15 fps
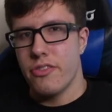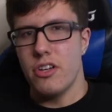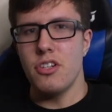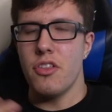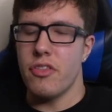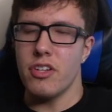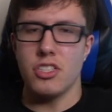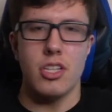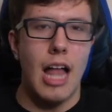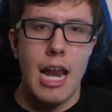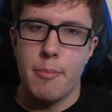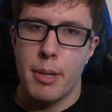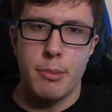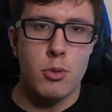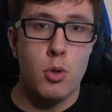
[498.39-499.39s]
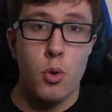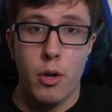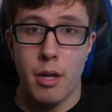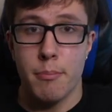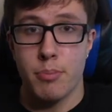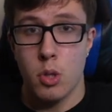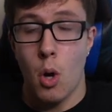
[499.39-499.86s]
There, there's a lot of people who
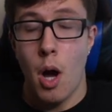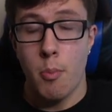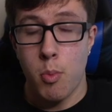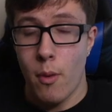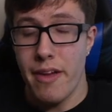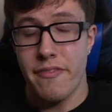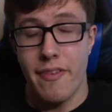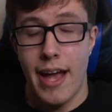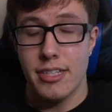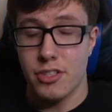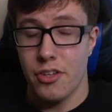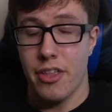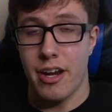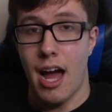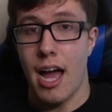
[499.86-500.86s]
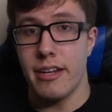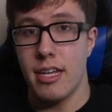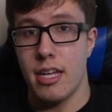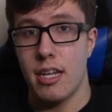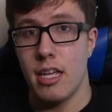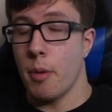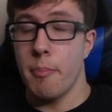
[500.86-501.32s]
can blow up way faster than I
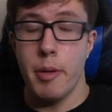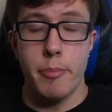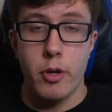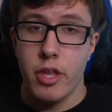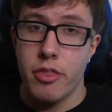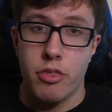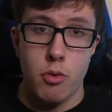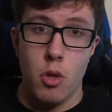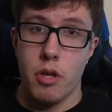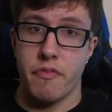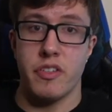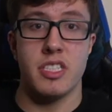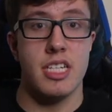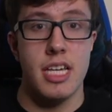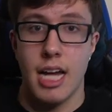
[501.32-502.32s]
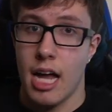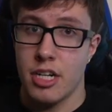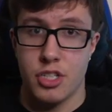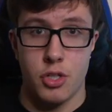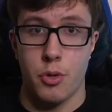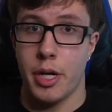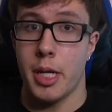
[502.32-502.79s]
did. Some people can throw their physique on a
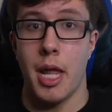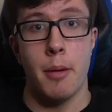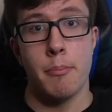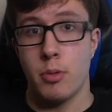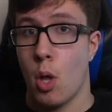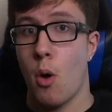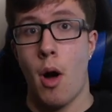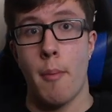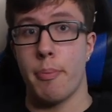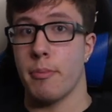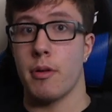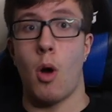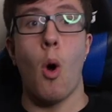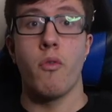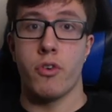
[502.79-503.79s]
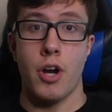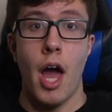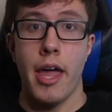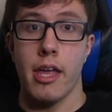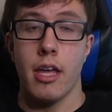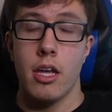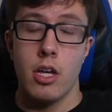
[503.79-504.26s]
screen and blow up
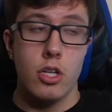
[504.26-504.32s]
overnight.